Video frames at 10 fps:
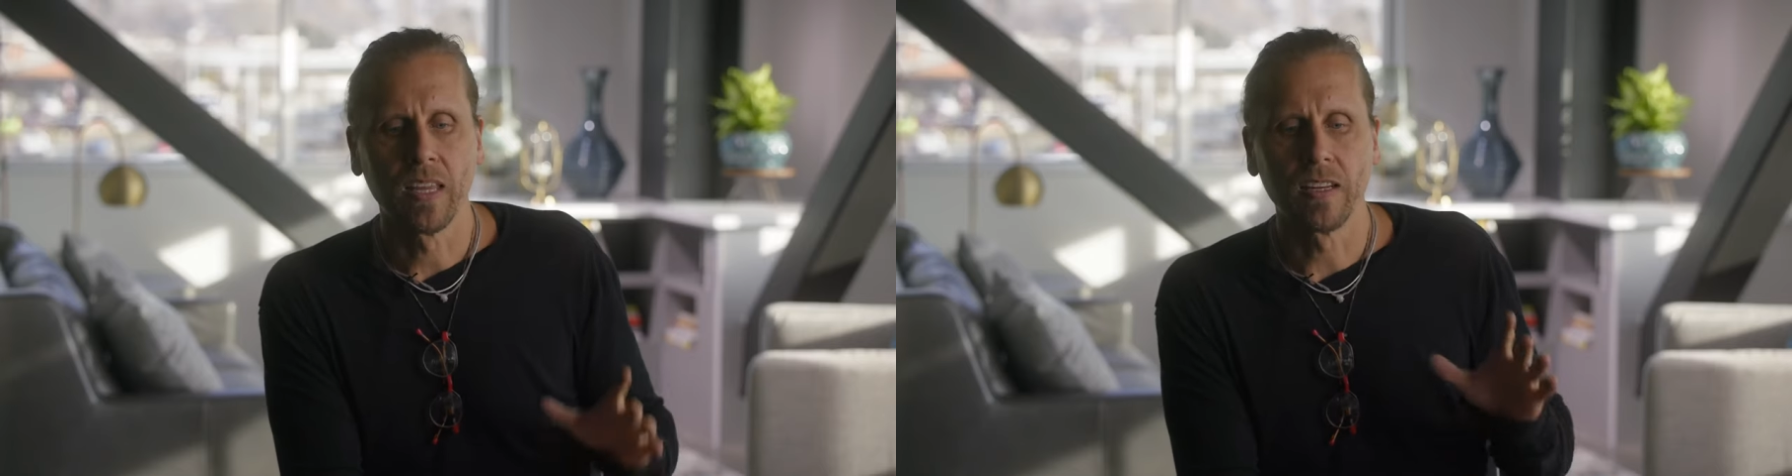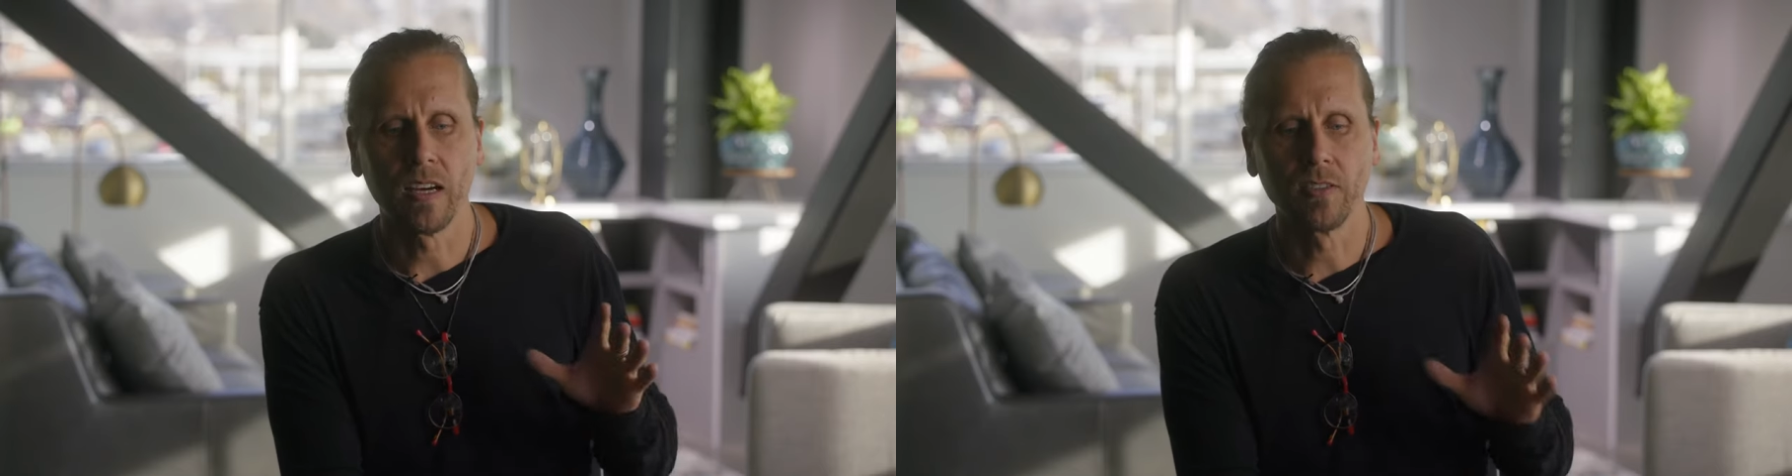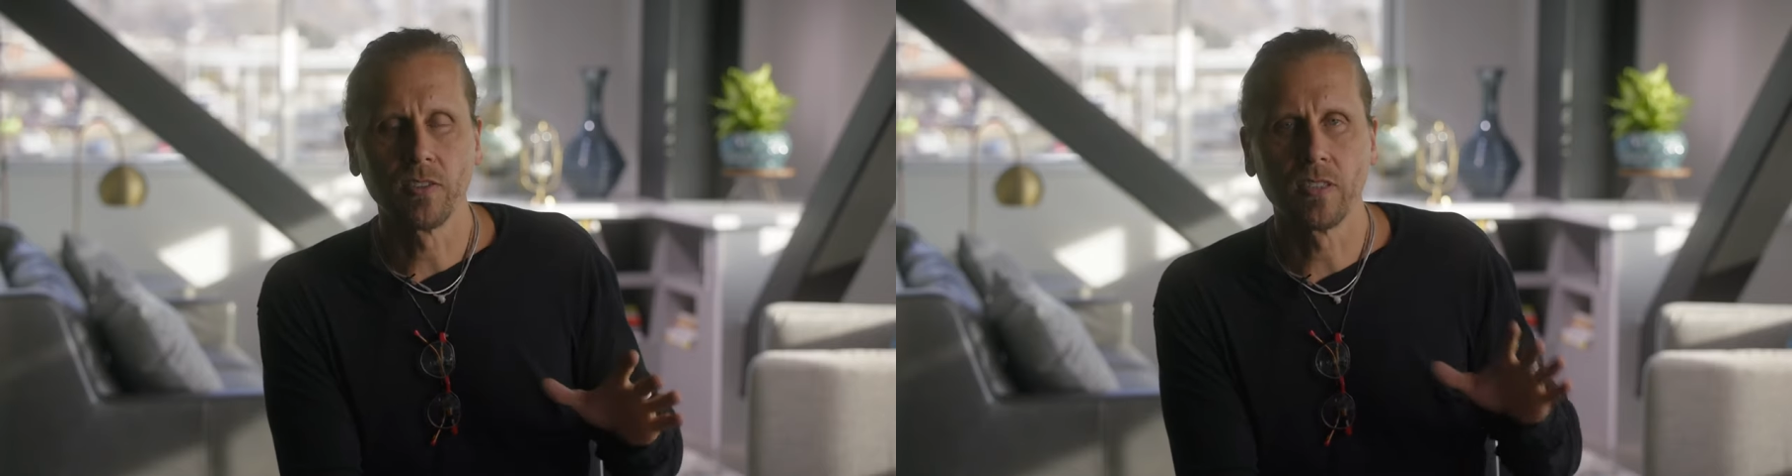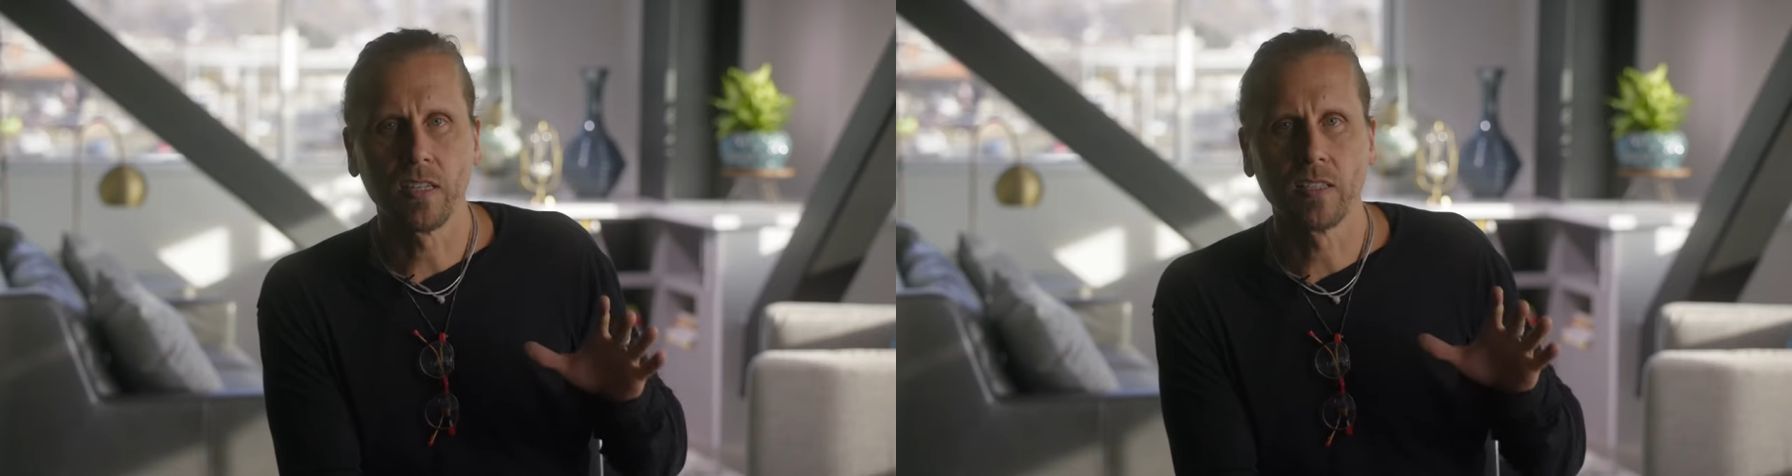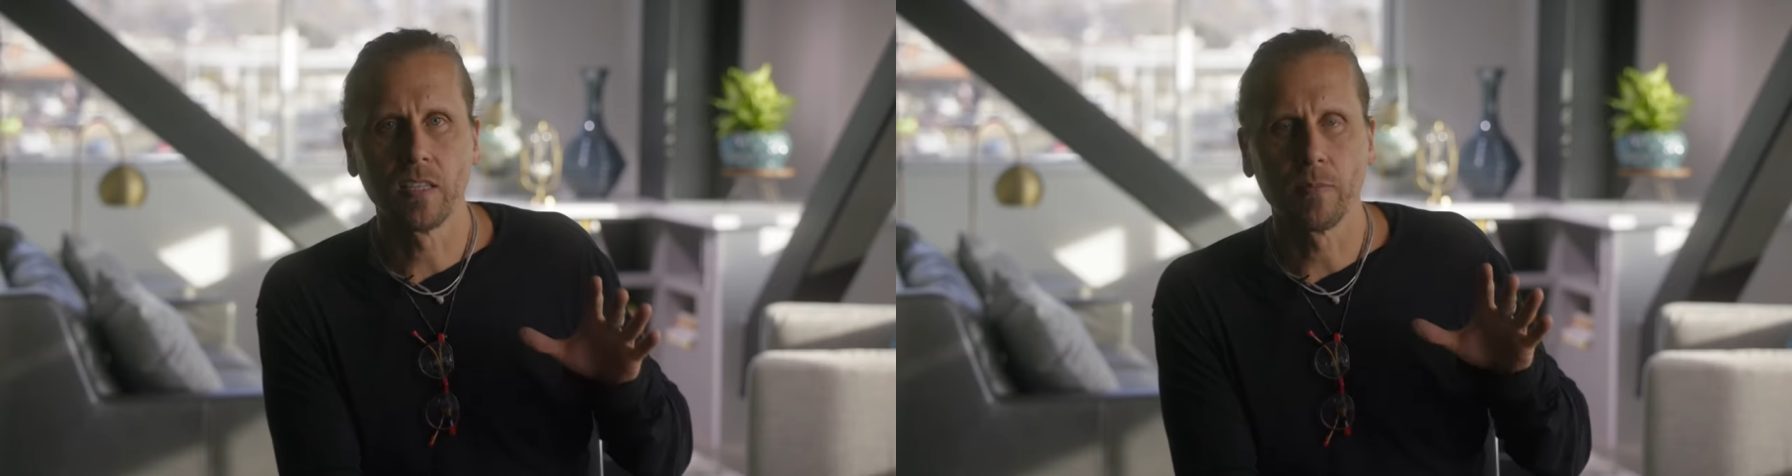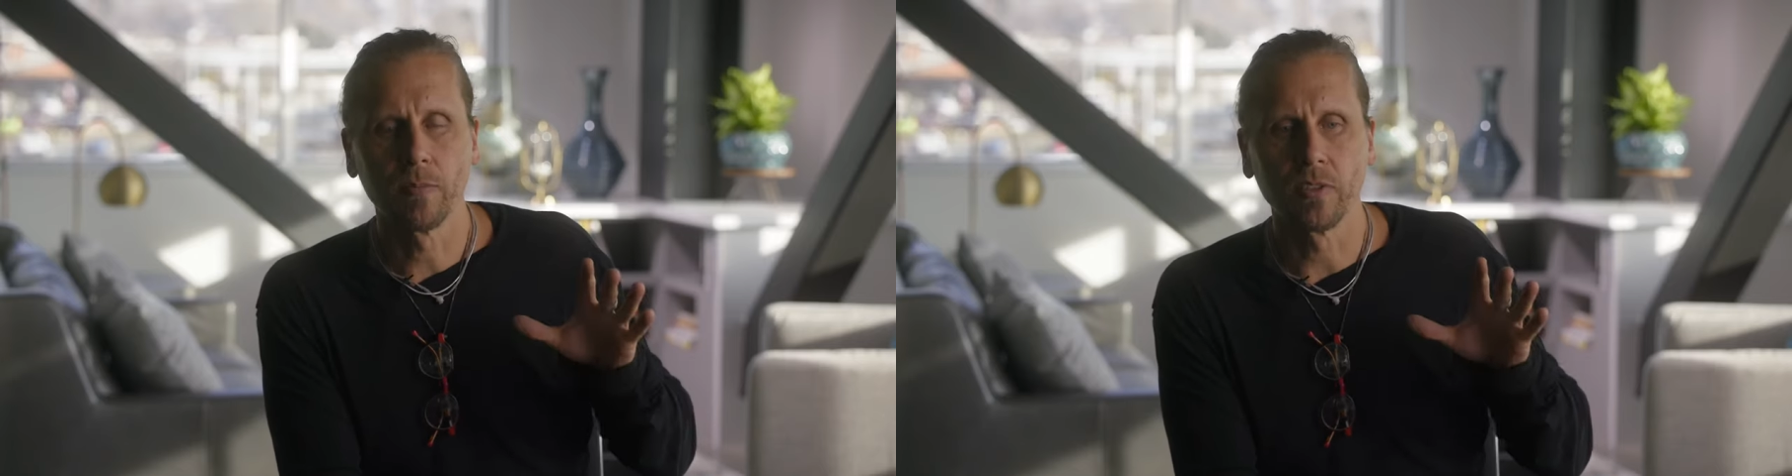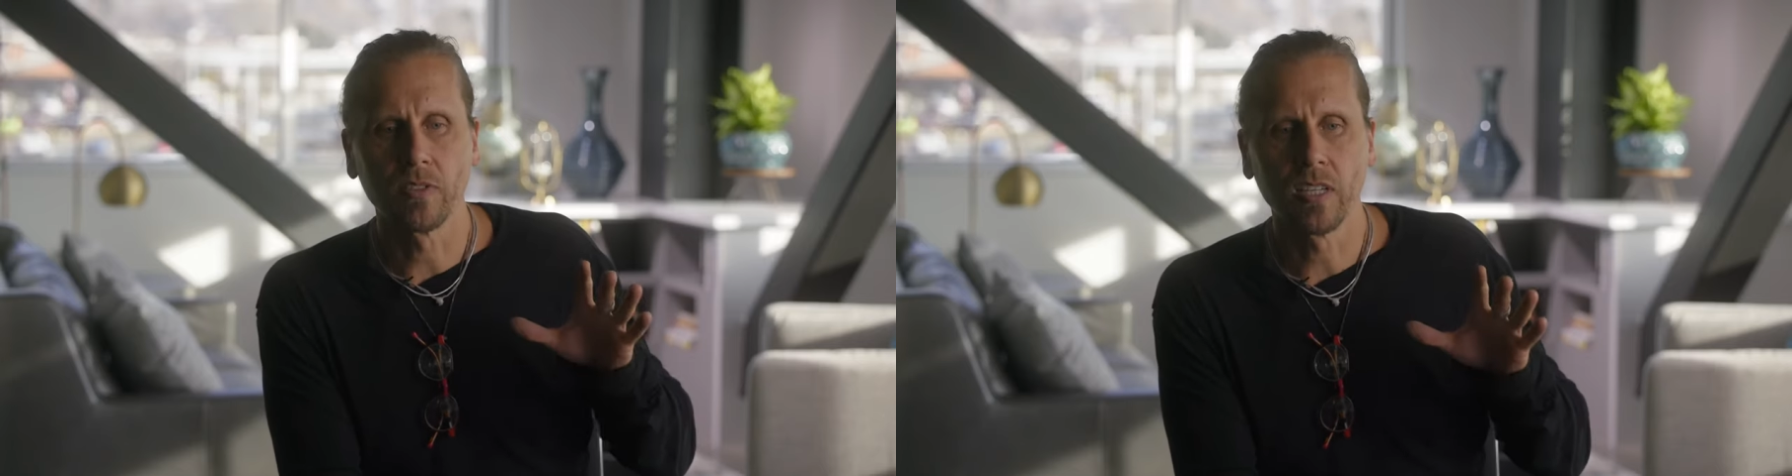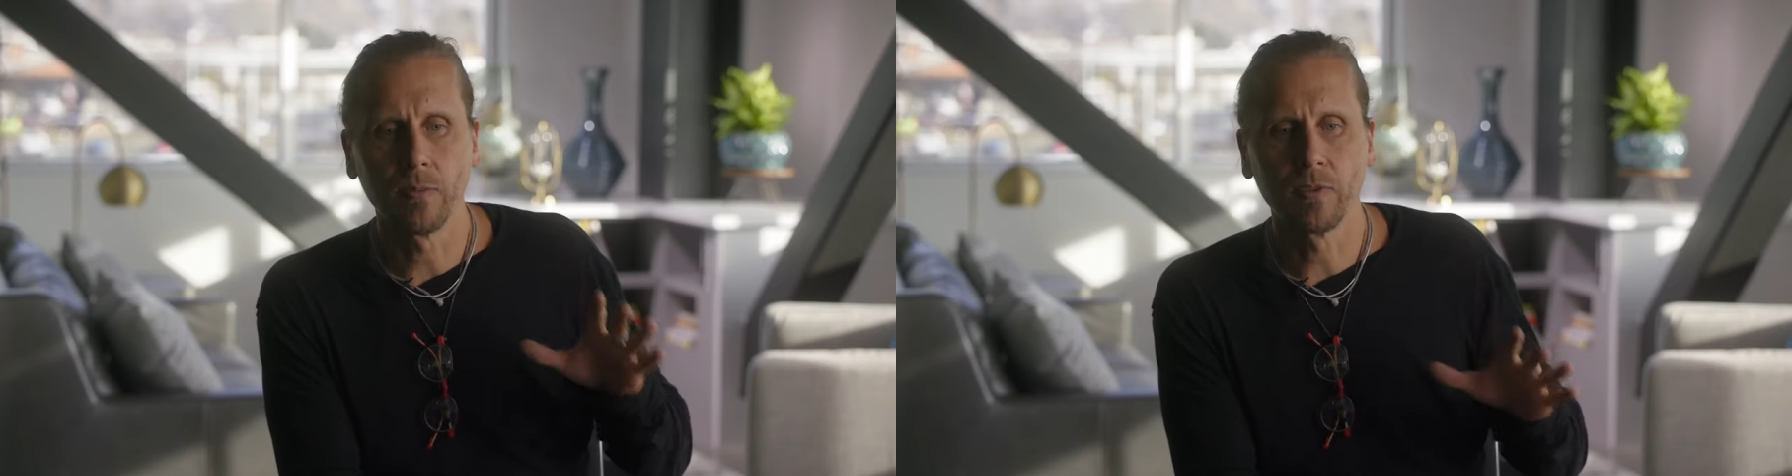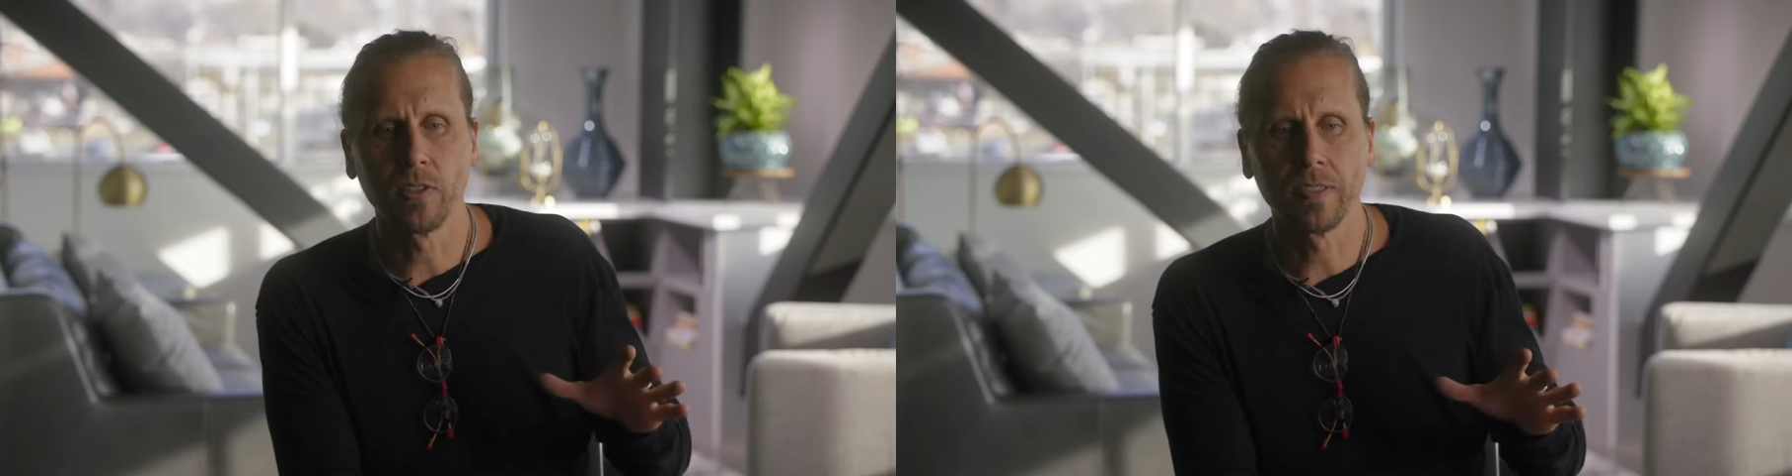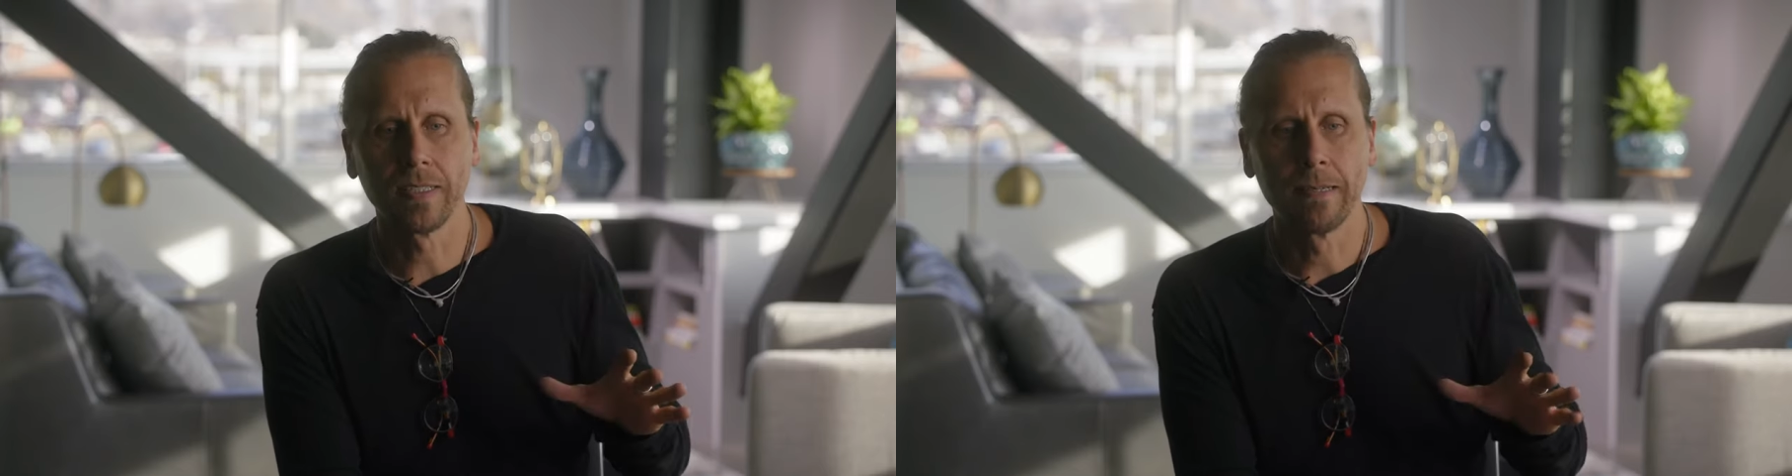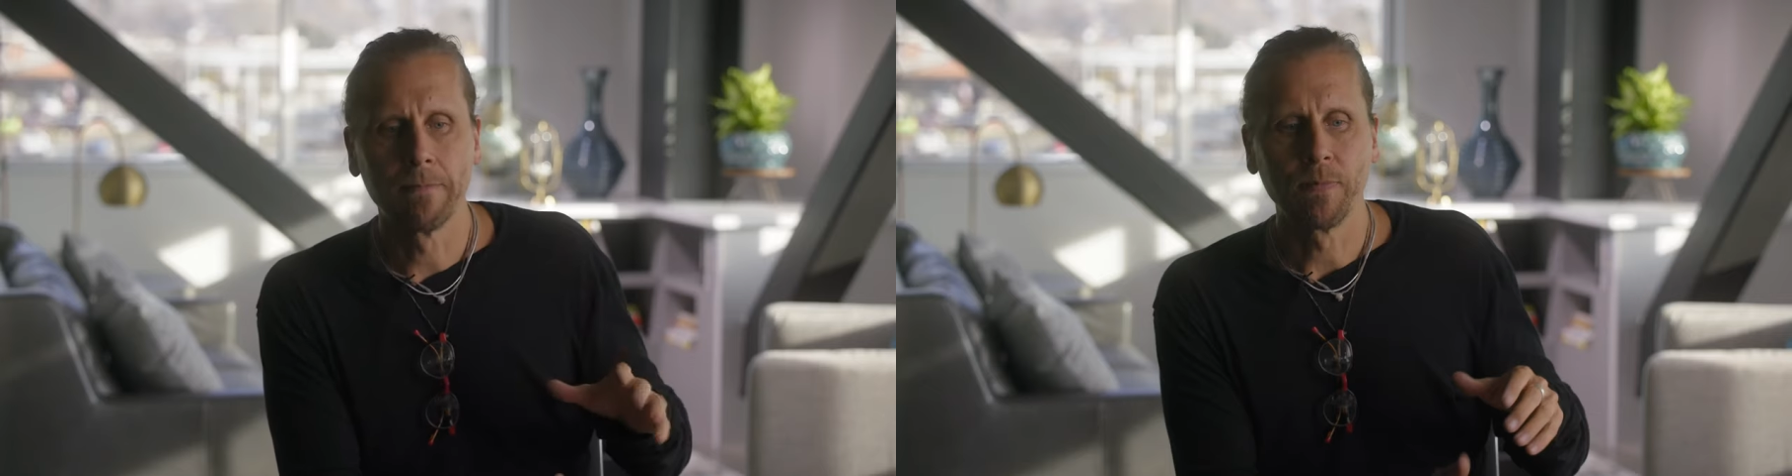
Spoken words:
and understanding that perception